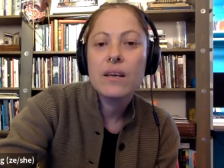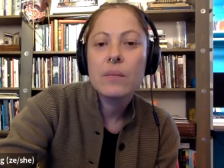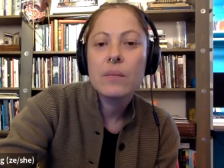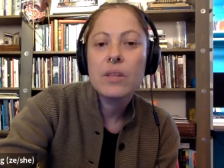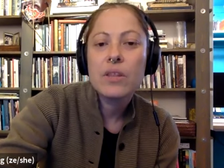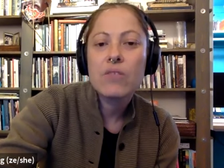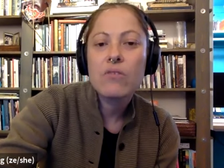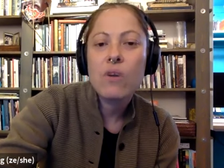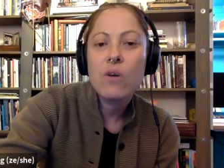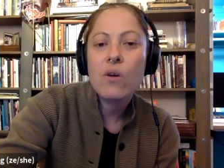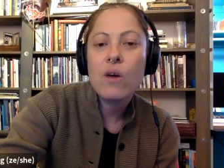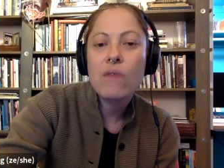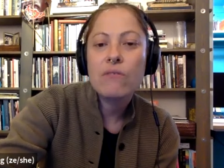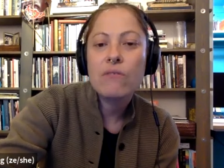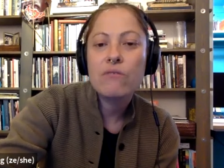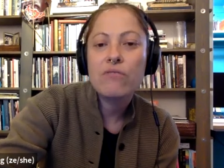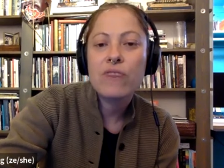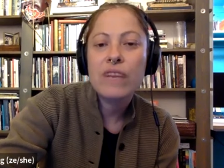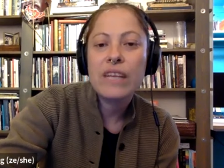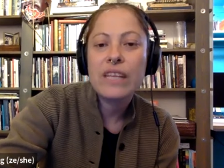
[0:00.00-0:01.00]
been thrown off
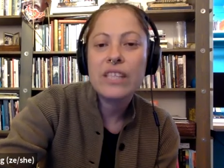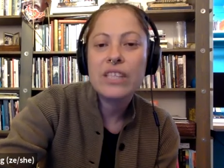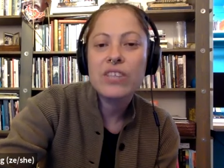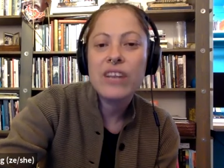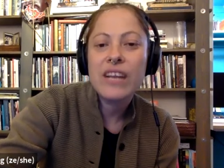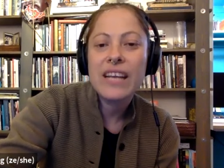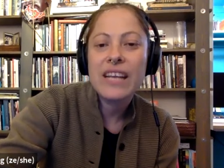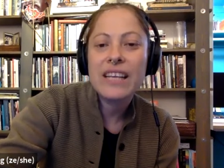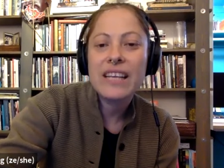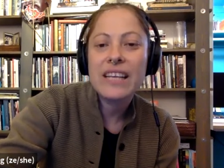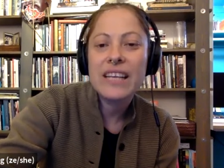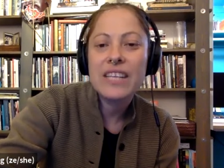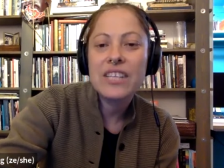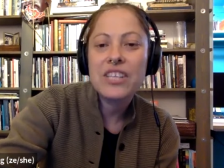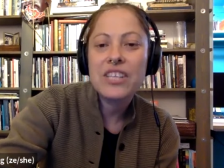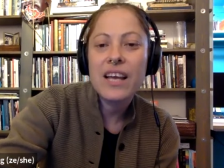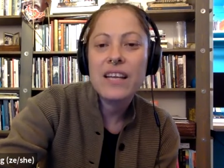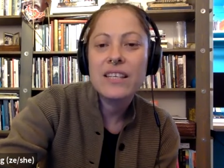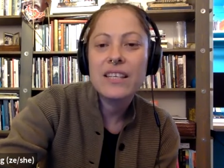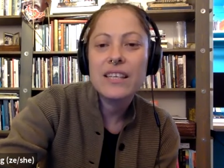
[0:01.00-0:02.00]
a freight train and
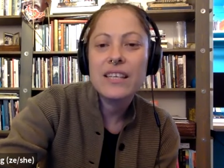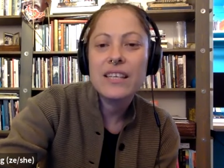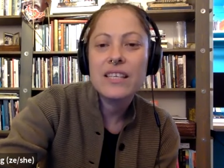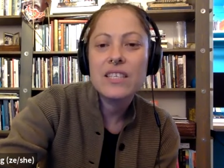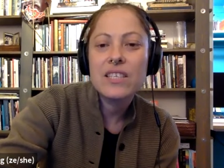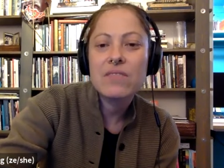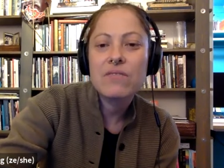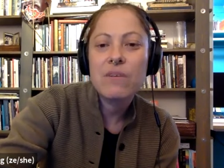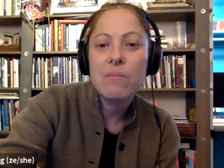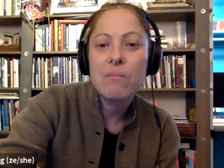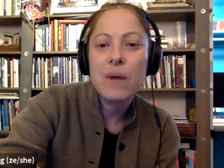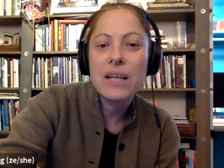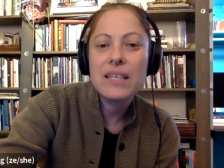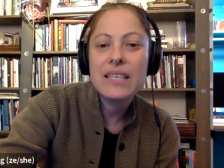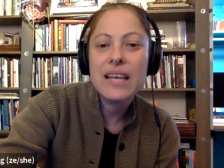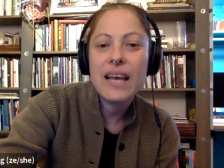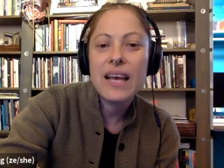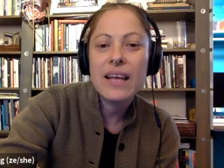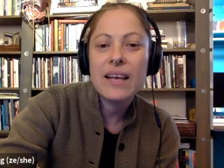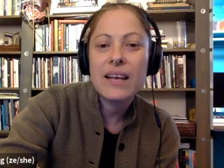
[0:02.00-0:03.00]
hitchhiked east from
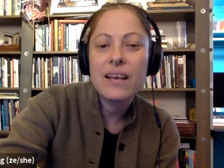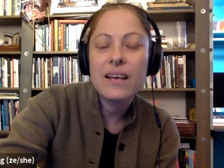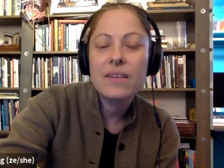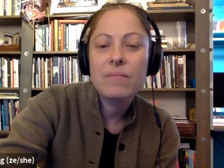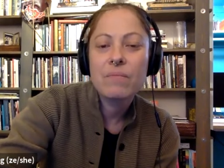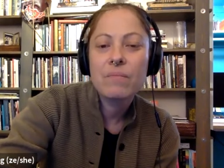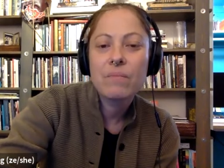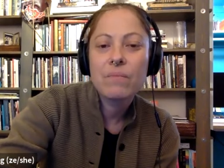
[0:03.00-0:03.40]
Montana.